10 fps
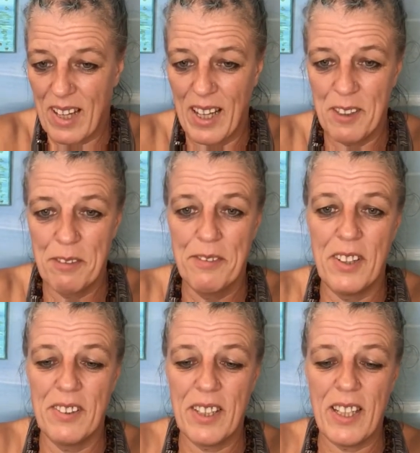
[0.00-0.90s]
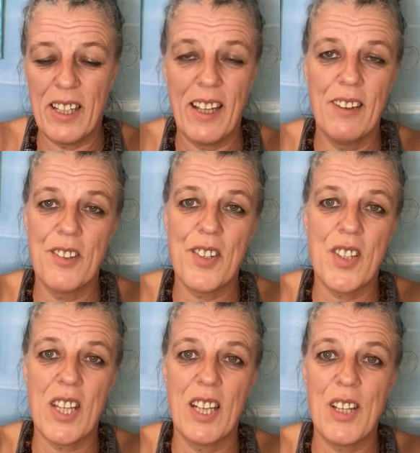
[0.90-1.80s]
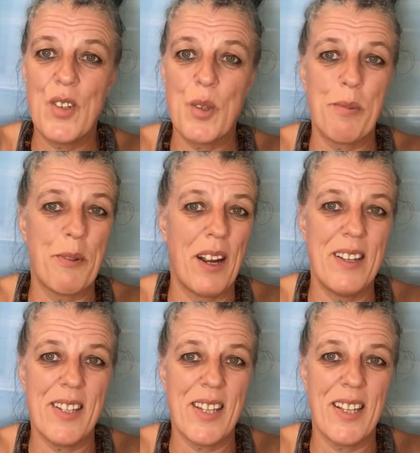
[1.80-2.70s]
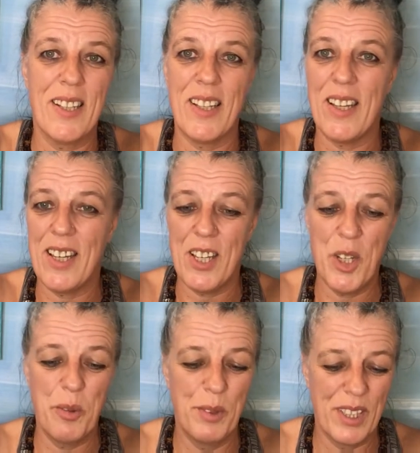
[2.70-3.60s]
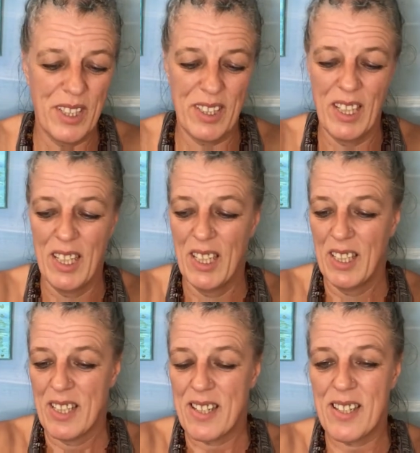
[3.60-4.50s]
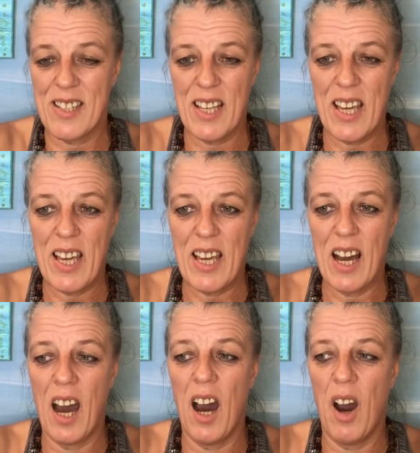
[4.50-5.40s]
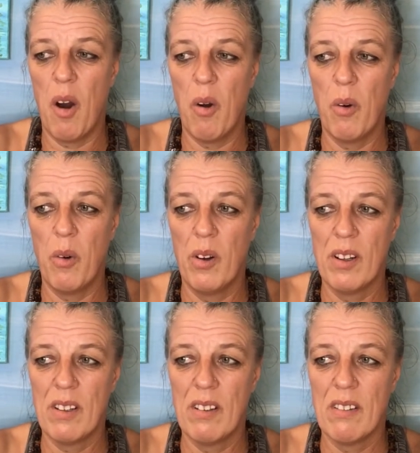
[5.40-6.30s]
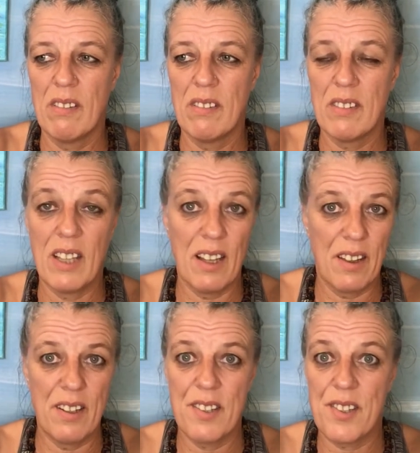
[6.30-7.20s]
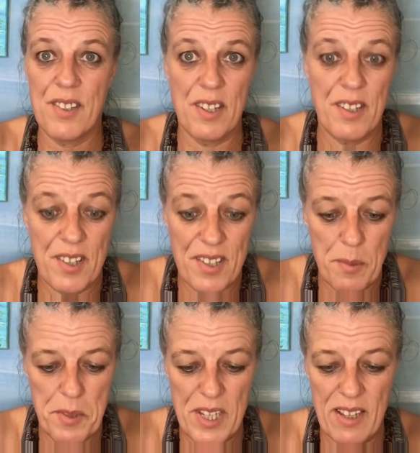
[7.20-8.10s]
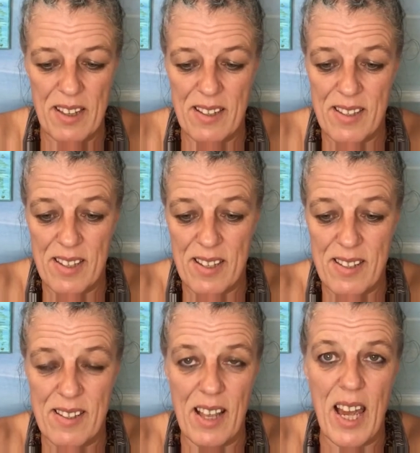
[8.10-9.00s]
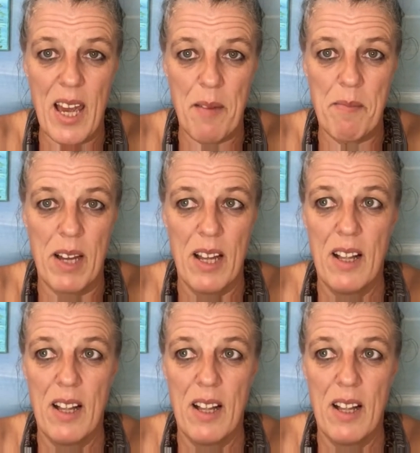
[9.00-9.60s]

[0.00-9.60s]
kind of very interestingly, surprisingly, you will see how, yeah, there is something that's the same